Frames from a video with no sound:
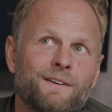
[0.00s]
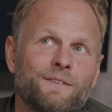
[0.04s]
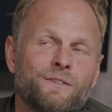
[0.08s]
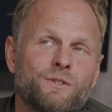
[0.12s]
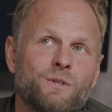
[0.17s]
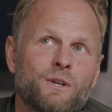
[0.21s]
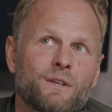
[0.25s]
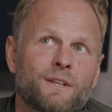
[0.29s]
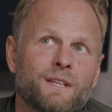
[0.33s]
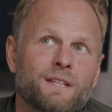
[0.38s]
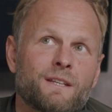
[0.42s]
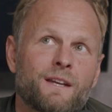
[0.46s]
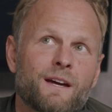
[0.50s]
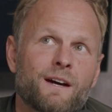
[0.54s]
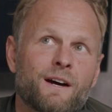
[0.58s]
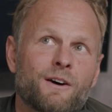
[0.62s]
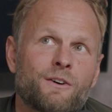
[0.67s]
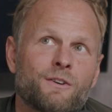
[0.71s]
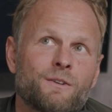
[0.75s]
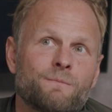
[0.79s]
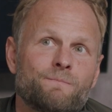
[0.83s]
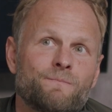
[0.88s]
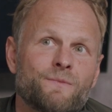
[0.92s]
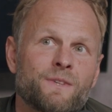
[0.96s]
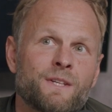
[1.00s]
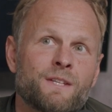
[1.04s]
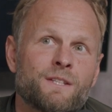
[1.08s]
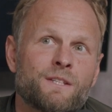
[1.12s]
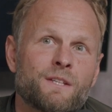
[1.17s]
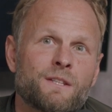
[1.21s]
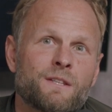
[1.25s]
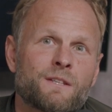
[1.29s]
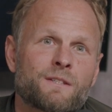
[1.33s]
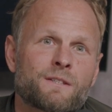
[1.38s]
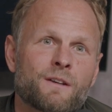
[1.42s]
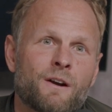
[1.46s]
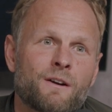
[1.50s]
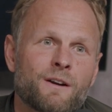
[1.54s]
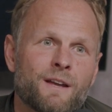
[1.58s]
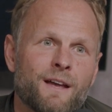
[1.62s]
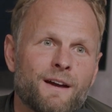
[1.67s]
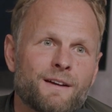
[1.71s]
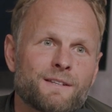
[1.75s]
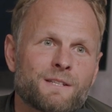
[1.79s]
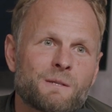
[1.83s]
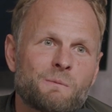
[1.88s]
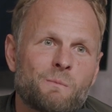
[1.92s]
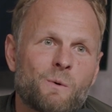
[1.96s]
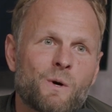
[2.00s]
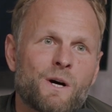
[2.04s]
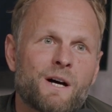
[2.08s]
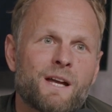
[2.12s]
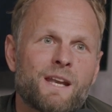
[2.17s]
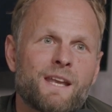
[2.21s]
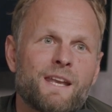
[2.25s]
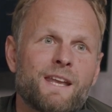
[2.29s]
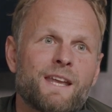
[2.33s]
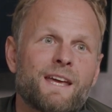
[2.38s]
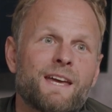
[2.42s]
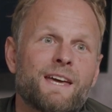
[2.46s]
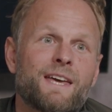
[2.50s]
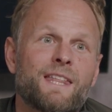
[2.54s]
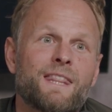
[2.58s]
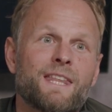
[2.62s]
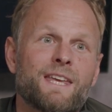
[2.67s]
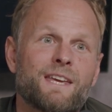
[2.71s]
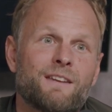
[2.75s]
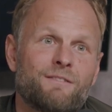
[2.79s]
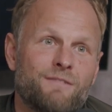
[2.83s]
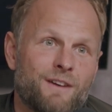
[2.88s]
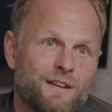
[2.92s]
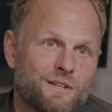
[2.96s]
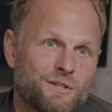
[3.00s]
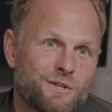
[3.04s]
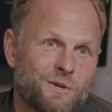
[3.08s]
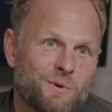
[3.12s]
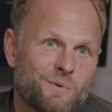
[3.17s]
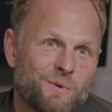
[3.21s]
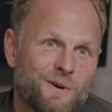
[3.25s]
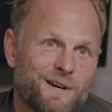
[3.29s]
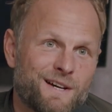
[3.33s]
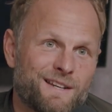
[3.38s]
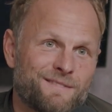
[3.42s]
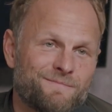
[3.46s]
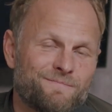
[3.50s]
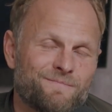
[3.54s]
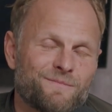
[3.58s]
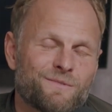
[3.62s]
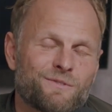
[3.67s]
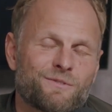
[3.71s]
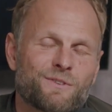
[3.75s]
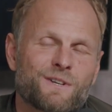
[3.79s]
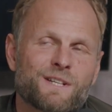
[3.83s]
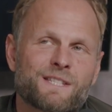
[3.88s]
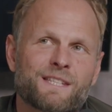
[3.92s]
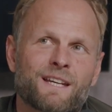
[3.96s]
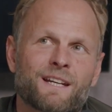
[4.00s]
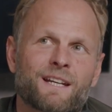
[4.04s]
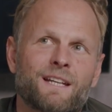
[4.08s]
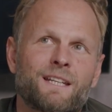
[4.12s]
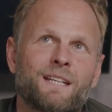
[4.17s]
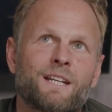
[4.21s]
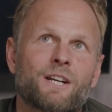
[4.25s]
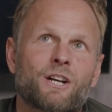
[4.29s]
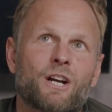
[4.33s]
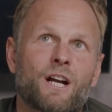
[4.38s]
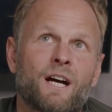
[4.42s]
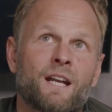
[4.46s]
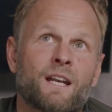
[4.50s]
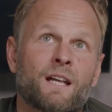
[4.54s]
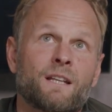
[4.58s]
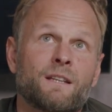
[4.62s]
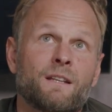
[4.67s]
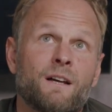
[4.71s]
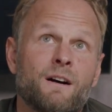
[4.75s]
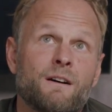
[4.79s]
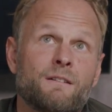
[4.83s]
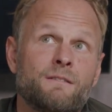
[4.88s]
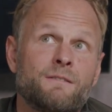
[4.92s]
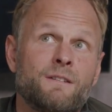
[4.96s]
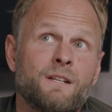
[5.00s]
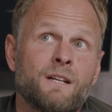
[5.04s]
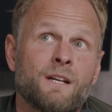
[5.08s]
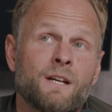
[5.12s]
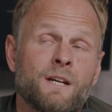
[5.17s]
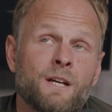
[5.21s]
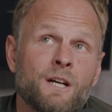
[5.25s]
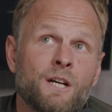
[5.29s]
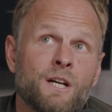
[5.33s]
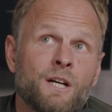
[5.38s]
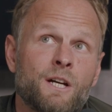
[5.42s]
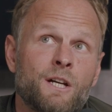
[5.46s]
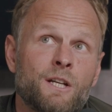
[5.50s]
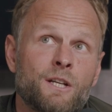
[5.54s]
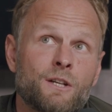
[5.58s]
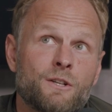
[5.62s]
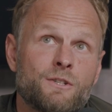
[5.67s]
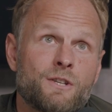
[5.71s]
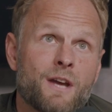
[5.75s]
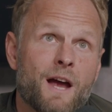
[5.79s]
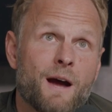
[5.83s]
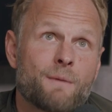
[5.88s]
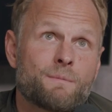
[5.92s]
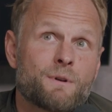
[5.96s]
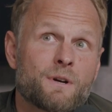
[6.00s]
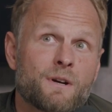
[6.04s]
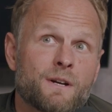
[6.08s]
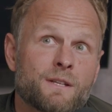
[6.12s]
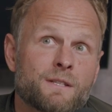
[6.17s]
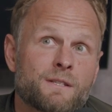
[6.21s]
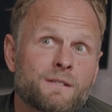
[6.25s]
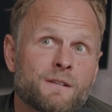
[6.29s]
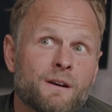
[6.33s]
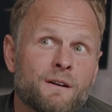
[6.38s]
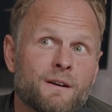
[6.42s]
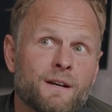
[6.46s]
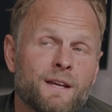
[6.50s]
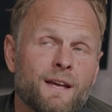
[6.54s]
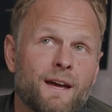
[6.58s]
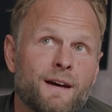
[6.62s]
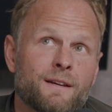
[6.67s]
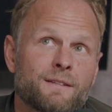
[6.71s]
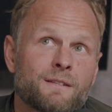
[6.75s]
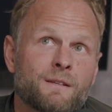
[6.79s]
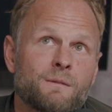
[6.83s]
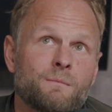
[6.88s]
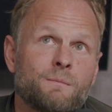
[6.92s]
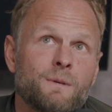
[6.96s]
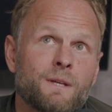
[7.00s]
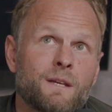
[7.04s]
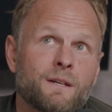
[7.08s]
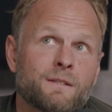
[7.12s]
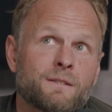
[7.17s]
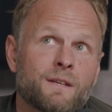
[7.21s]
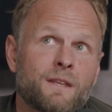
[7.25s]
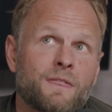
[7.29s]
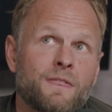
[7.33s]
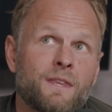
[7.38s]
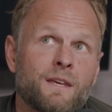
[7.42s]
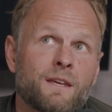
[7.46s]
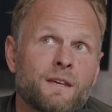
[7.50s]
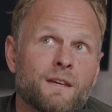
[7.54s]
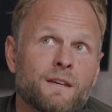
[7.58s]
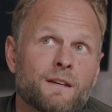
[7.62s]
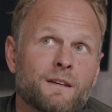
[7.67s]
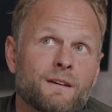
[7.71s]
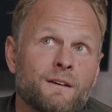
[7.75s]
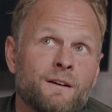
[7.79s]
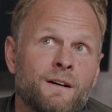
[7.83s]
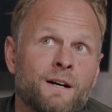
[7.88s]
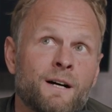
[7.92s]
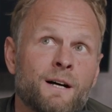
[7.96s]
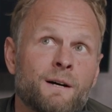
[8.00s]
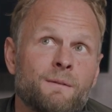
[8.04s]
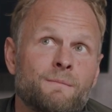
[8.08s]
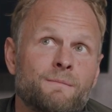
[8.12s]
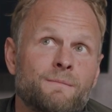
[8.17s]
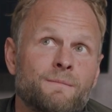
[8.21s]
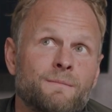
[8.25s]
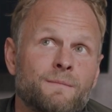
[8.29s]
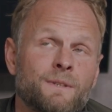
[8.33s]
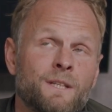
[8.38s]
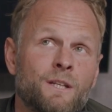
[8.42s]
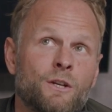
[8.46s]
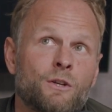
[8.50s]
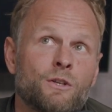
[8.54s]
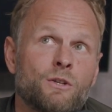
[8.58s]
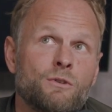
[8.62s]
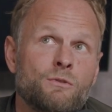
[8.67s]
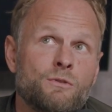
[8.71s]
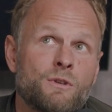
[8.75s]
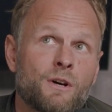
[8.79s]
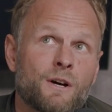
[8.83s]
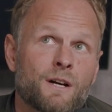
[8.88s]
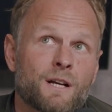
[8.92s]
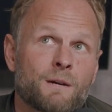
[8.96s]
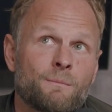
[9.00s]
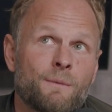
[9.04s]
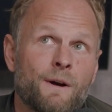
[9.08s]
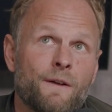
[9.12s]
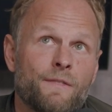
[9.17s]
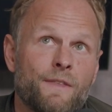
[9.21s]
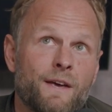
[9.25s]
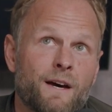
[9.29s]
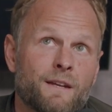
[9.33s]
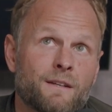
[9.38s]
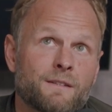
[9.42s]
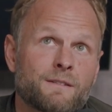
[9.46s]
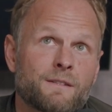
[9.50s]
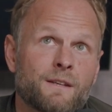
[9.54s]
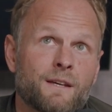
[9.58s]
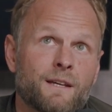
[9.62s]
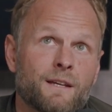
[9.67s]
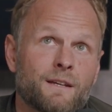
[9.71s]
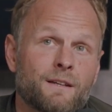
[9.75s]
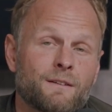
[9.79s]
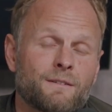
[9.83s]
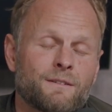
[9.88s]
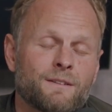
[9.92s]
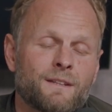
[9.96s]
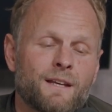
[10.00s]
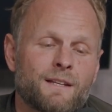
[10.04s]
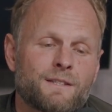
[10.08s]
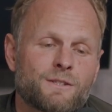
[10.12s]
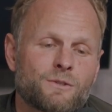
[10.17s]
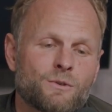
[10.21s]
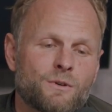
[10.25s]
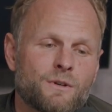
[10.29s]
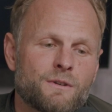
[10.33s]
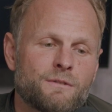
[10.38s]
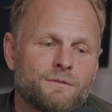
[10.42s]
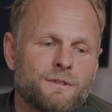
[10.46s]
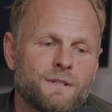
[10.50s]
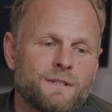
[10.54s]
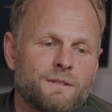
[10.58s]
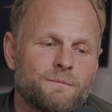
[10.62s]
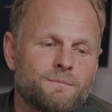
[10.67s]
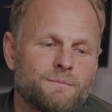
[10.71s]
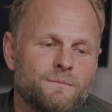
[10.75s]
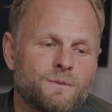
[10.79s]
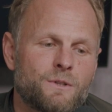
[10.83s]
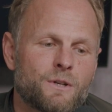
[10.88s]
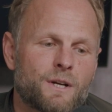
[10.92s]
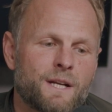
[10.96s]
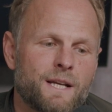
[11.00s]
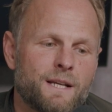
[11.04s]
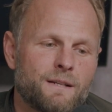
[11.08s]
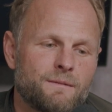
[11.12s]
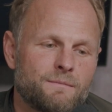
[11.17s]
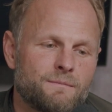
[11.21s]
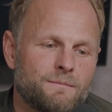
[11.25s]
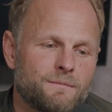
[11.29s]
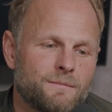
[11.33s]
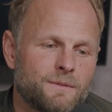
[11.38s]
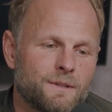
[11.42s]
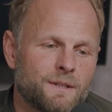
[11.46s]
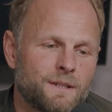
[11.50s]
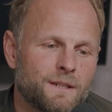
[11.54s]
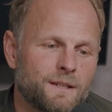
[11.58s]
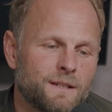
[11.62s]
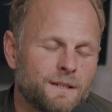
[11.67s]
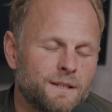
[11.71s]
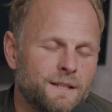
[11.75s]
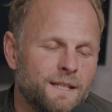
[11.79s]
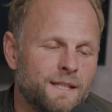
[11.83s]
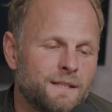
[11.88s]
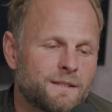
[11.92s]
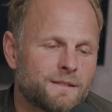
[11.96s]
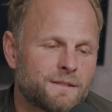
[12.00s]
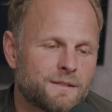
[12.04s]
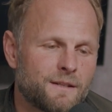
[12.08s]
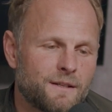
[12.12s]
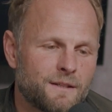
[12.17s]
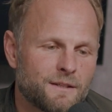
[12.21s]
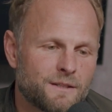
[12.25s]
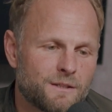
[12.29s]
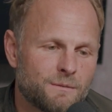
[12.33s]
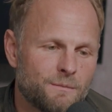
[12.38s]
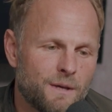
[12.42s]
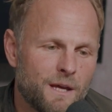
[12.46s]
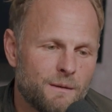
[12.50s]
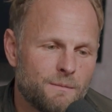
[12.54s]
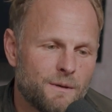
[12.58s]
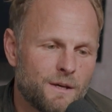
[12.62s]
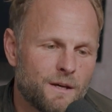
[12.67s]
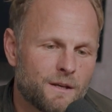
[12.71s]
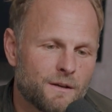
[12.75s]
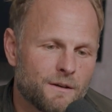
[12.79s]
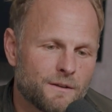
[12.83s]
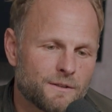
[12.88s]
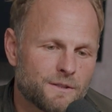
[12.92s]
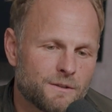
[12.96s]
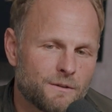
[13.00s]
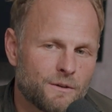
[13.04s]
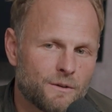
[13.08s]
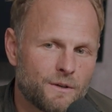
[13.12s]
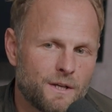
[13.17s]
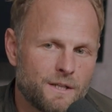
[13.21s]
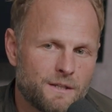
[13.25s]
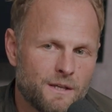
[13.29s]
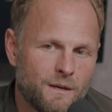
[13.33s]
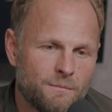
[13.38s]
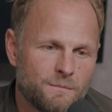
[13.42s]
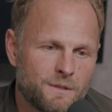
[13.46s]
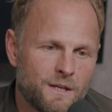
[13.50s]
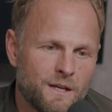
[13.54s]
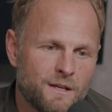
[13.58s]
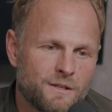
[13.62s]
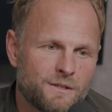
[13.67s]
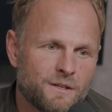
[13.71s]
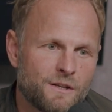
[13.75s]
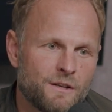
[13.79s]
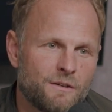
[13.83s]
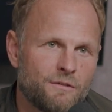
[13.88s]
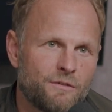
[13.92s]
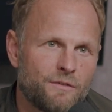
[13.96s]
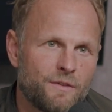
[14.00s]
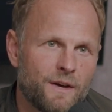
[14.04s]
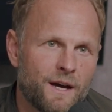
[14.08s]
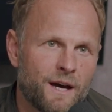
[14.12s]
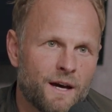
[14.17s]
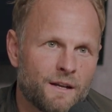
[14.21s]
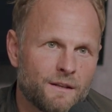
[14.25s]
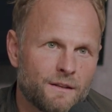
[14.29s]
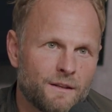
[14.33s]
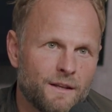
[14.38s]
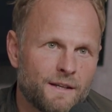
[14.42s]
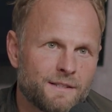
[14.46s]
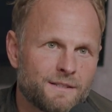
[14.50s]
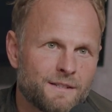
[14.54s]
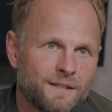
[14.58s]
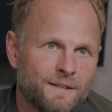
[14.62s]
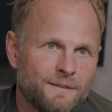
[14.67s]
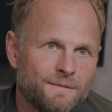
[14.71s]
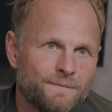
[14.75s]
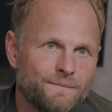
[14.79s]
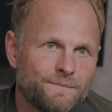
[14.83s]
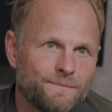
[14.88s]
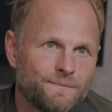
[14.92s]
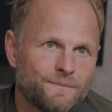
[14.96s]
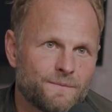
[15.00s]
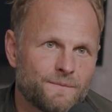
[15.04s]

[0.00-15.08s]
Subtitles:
drilling down into the sarcasm one and the adventure one for a second here. And I loved your chapter on sarcasm, because I think, you talk about that as like, that's sort of the great instinct maybe, and also a great temptation of adolescent